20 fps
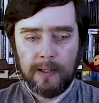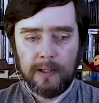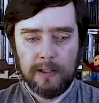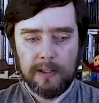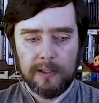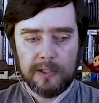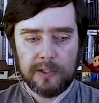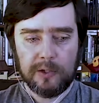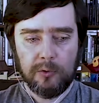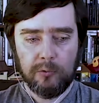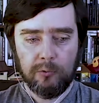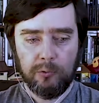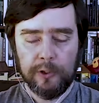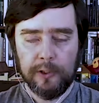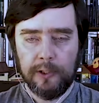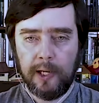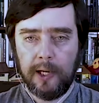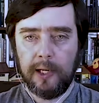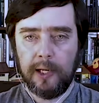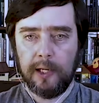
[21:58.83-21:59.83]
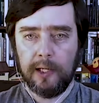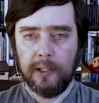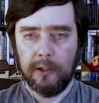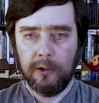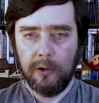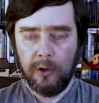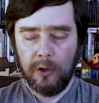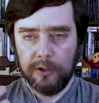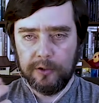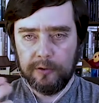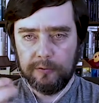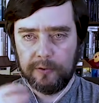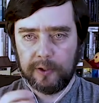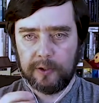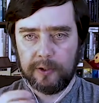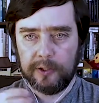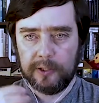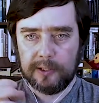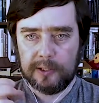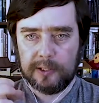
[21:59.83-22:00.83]
is rely on the
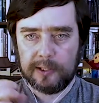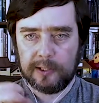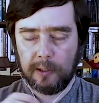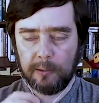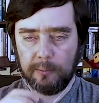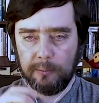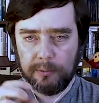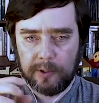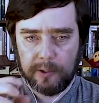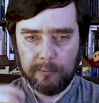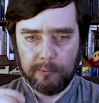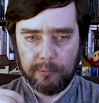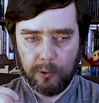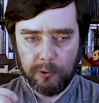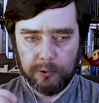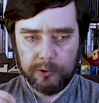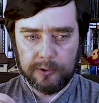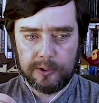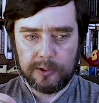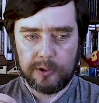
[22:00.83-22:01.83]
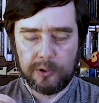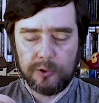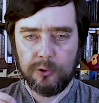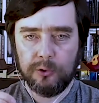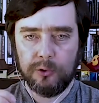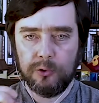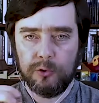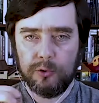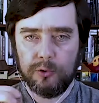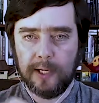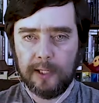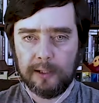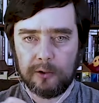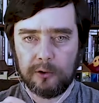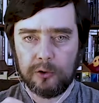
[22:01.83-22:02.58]
various subcomponents to get